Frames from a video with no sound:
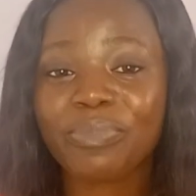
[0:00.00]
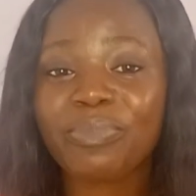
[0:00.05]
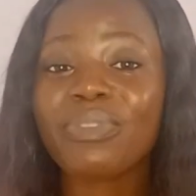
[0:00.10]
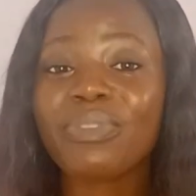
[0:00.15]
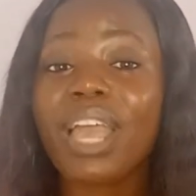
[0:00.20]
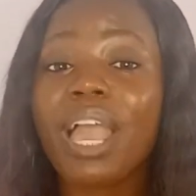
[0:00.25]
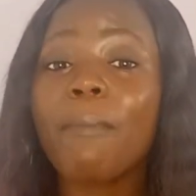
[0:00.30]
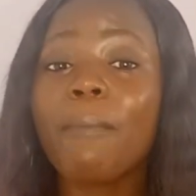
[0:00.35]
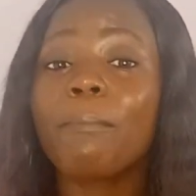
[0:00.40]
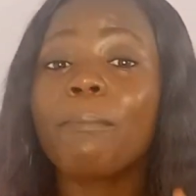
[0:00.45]

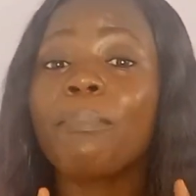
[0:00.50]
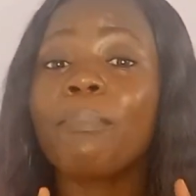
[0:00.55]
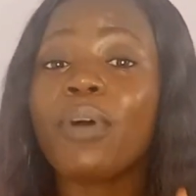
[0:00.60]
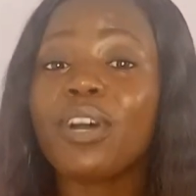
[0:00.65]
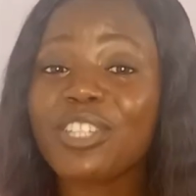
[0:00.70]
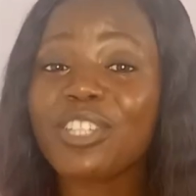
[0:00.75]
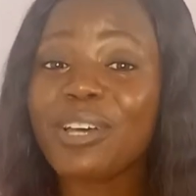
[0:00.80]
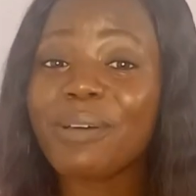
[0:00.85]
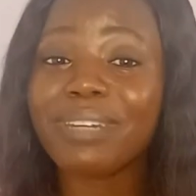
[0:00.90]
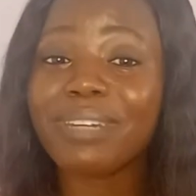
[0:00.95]

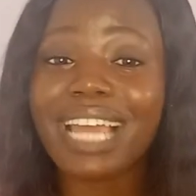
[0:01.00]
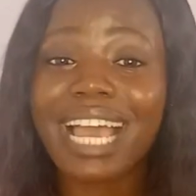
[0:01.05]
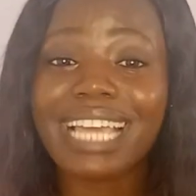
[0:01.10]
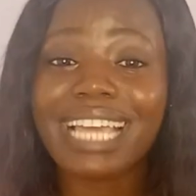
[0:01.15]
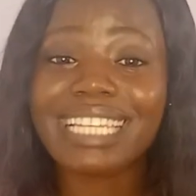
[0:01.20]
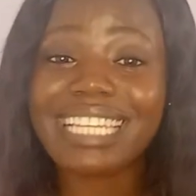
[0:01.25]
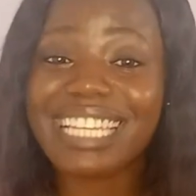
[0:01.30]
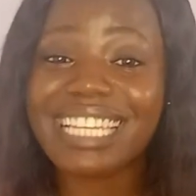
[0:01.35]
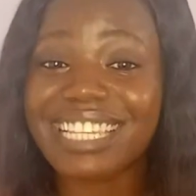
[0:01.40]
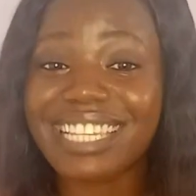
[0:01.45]
Bottom line
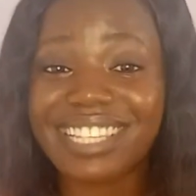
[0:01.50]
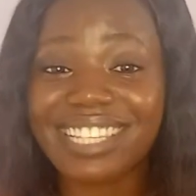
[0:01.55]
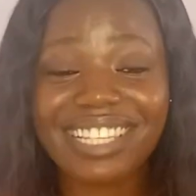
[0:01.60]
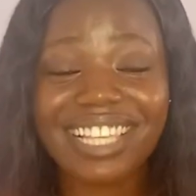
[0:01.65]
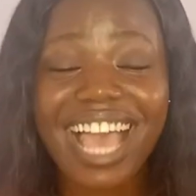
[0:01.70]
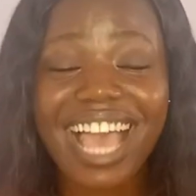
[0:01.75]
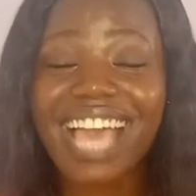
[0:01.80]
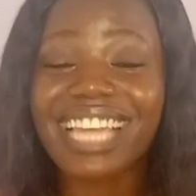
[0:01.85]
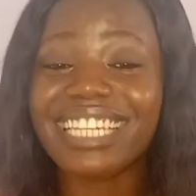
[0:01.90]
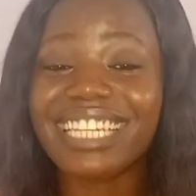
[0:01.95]
is,
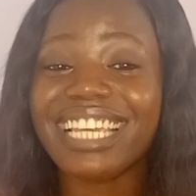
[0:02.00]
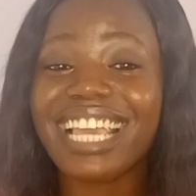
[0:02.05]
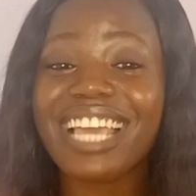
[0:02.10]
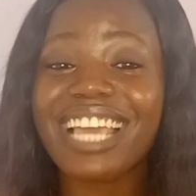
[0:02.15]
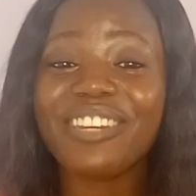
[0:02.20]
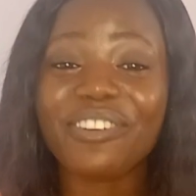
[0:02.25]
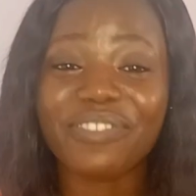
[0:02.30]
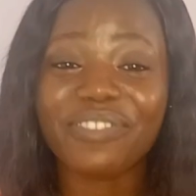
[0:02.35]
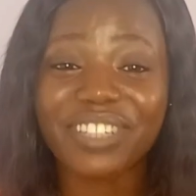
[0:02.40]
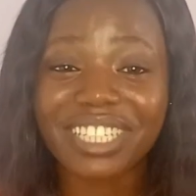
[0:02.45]
at the end
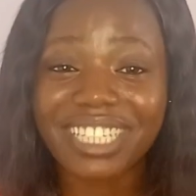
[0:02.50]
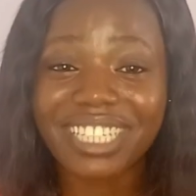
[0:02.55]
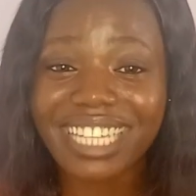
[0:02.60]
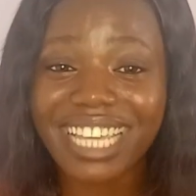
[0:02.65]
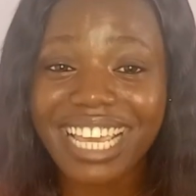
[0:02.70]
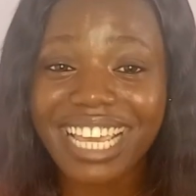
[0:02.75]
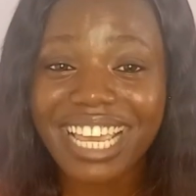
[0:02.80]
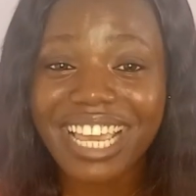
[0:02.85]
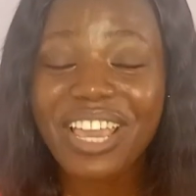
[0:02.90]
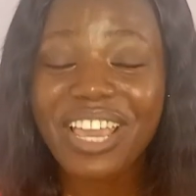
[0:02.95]
of the
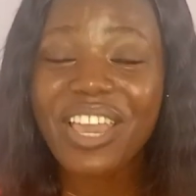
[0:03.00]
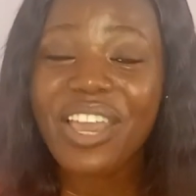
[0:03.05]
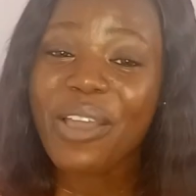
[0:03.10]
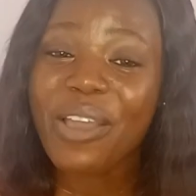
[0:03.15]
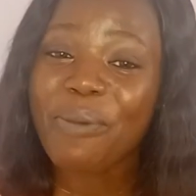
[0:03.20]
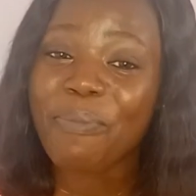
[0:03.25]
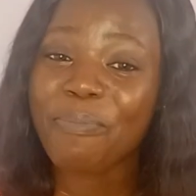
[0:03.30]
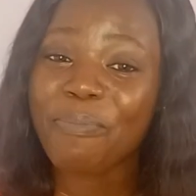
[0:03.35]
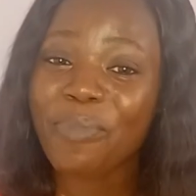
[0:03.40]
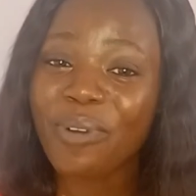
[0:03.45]
day,
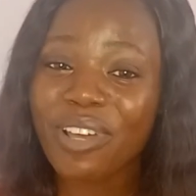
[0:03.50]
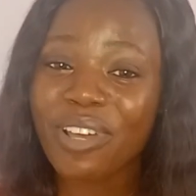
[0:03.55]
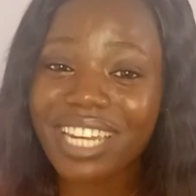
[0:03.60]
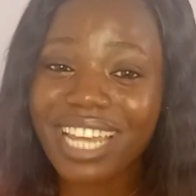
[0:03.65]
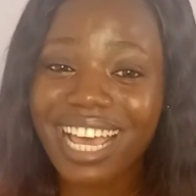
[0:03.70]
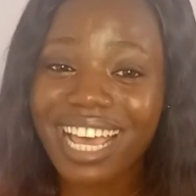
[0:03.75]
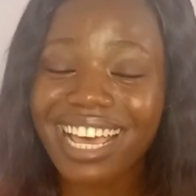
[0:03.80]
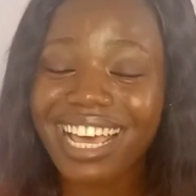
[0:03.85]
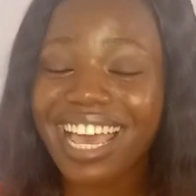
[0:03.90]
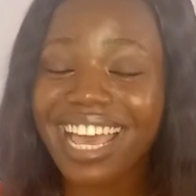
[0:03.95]
mother
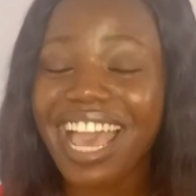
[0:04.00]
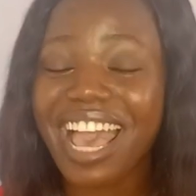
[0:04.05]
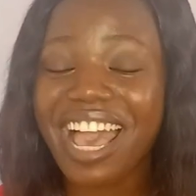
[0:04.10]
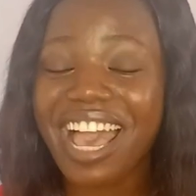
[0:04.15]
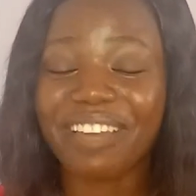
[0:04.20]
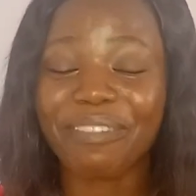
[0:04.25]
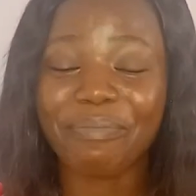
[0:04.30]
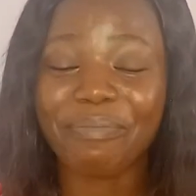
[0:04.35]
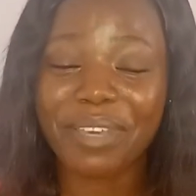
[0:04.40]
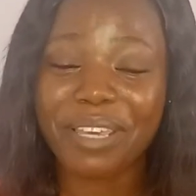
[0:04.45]

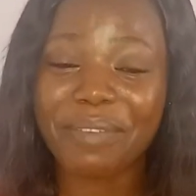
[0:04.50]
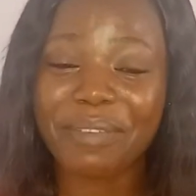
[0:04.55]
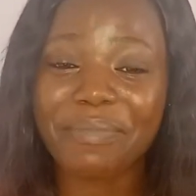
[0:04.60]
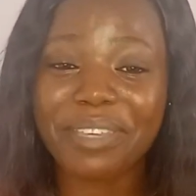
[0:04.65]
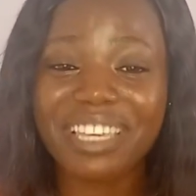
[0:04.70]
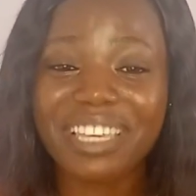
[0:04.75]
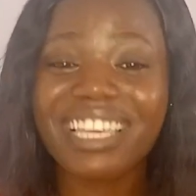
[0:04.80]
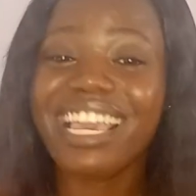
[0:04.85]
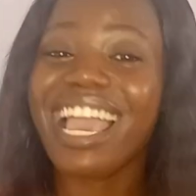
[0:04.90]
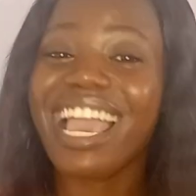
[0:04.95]
and
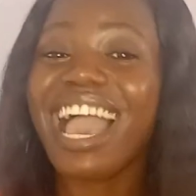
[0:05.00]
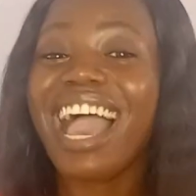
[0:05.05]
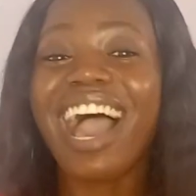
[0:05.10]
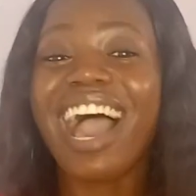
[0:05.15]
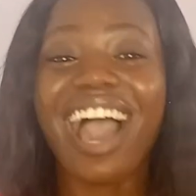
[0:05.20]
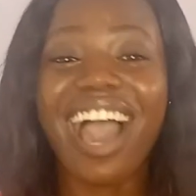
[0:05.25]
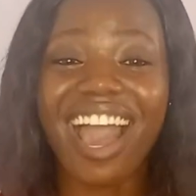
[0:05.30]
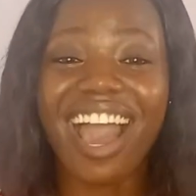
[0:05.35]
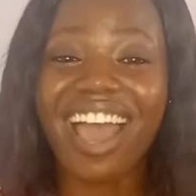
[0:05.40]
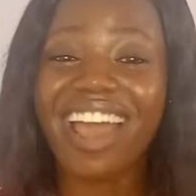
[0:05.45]
baby
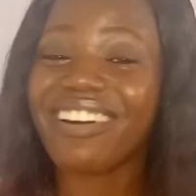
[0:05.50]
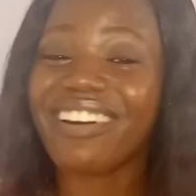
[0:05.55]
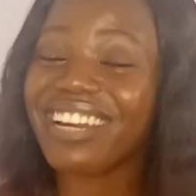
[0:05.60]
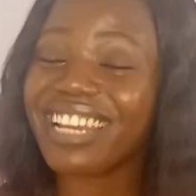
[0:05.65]
are in